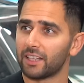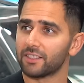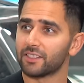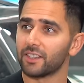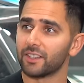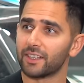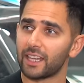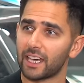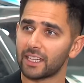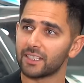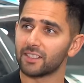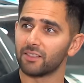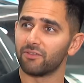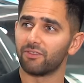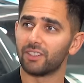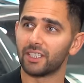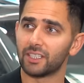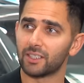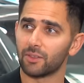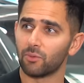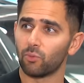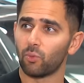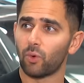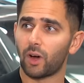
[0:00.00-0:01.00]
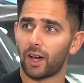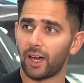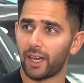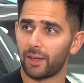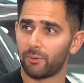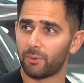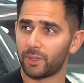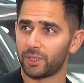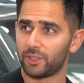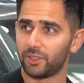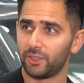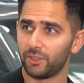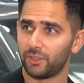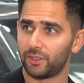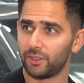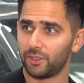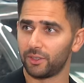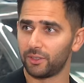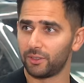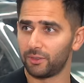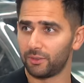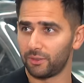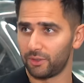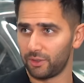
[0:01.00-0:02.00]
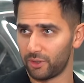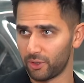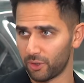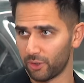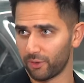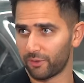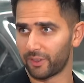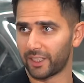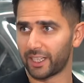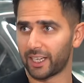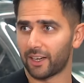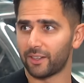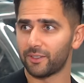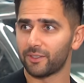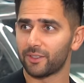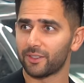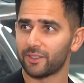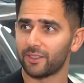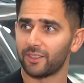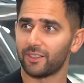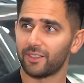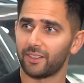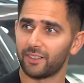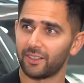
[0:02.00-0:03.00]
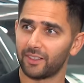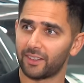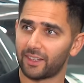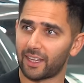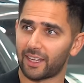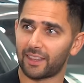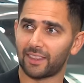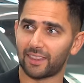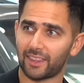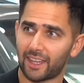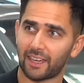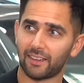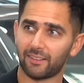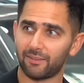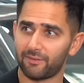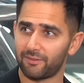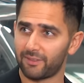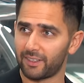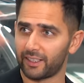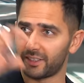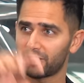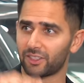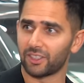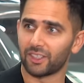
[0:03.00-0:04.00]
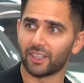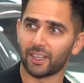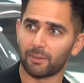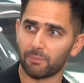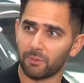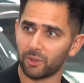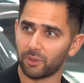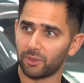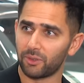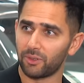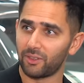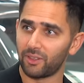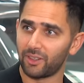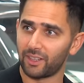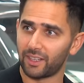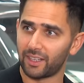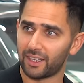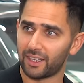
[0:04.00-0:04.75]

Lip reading: And so that's the reason why when you do your videos, then they feature them on